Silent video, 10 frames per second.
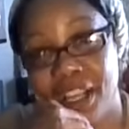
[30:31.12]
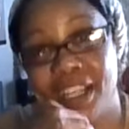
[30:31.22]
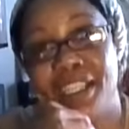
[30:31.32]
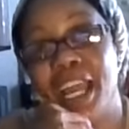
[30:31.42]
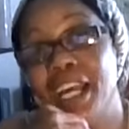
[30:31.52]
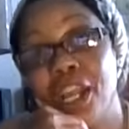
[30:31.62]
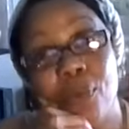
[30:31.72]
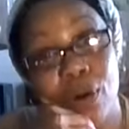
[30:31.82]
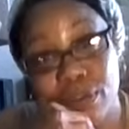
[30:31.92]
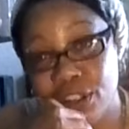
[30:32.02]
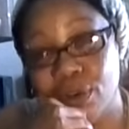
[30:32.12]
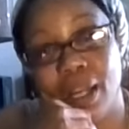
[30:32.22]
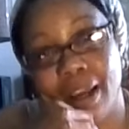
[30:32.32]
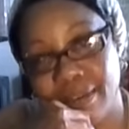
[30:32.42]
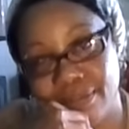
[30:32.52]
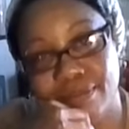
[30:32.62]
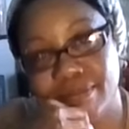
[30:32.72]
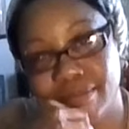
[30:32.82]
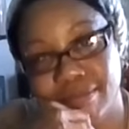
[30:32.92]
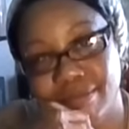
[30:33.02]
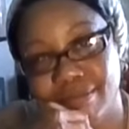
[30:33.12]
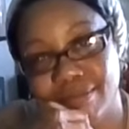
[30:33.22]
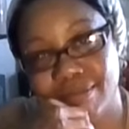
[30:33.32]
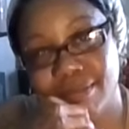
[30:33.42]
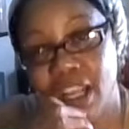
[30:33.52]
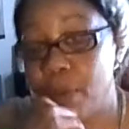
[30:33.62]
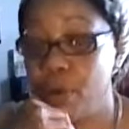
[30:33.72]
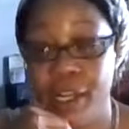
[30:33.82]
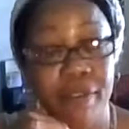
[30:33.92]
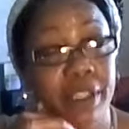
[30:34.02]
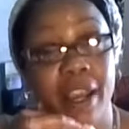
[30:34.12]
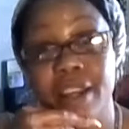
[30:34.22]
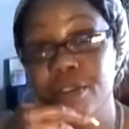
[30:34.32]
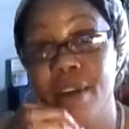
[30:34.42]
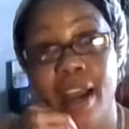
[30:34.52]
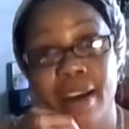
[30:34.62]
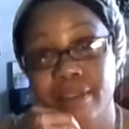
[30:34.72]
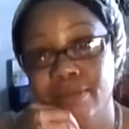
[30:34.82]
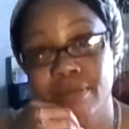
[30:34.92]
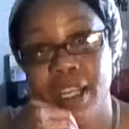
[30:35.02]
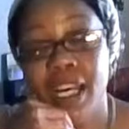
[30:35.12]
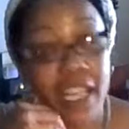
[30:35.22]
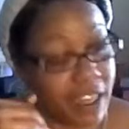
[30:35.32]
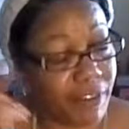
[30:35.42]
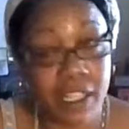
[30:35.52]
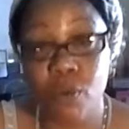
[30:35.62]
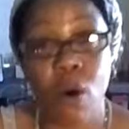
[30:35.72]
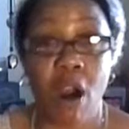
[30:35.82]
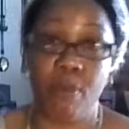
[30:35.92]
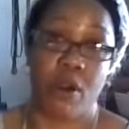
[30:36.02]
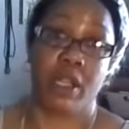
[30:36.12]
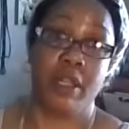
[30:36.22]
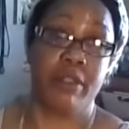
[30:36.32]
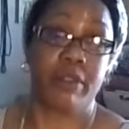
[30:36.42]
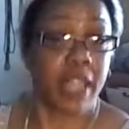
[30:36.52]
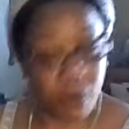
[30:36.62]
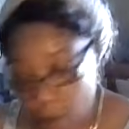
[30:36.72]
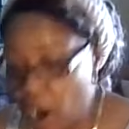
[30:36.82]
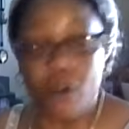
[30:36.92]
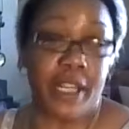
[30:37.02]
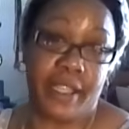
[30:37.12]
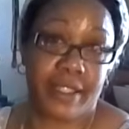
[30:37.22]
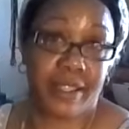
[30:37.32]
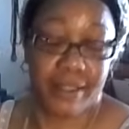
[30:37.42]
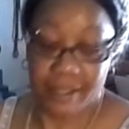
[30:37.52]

Now they want your life. They want everything you got. Even them Walmart clothes. They want it.